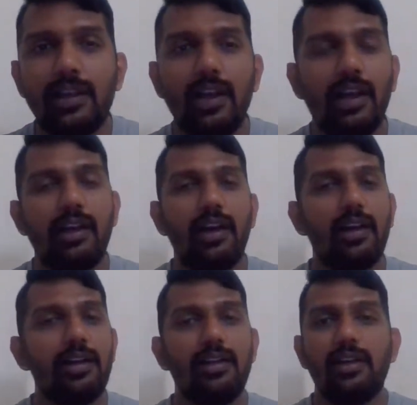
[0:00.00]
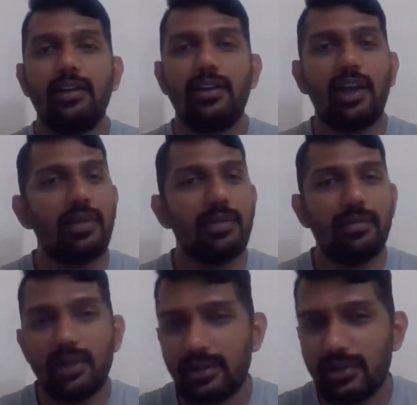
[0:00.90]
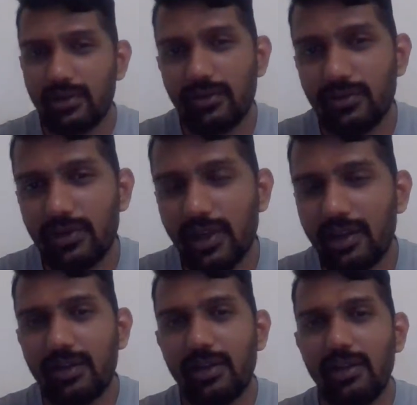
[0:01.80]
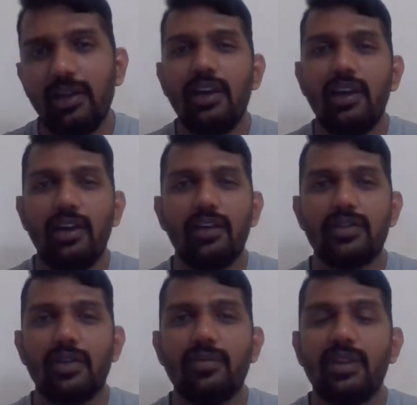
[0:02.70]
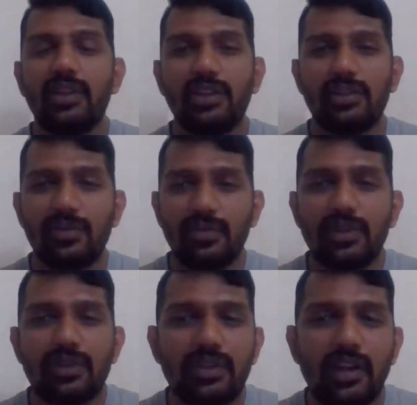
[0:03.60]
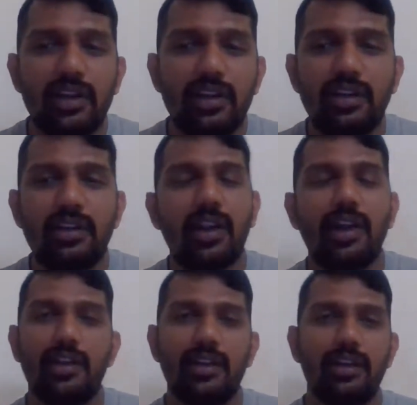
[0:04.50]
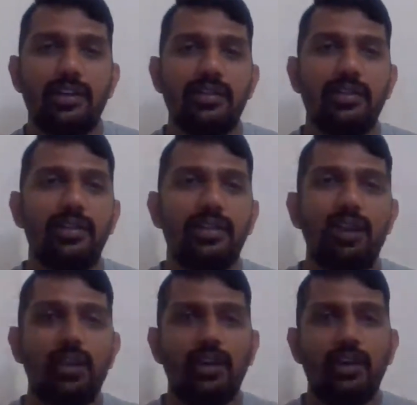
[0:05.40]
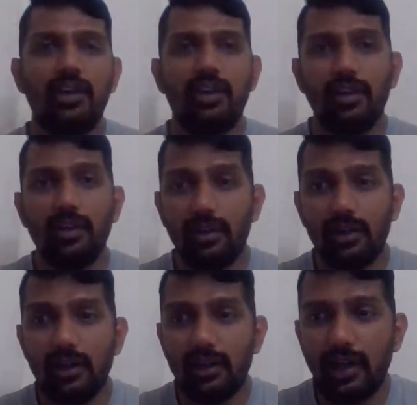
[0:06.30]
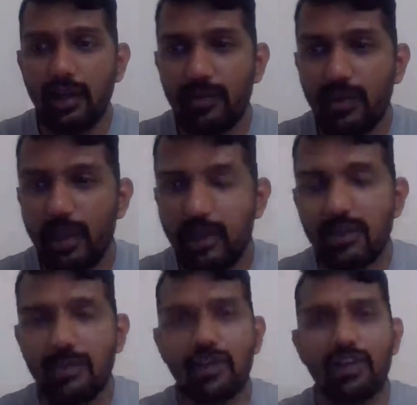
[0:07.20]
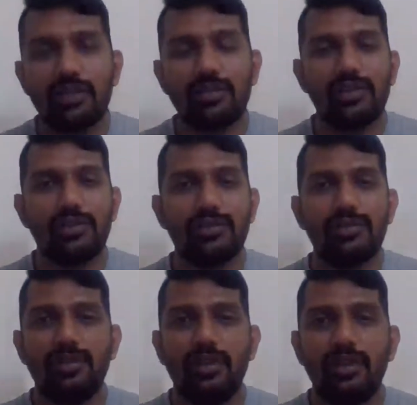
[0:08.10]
I try my best to do that. If something is missed, I try again. Yeah, I'm not able to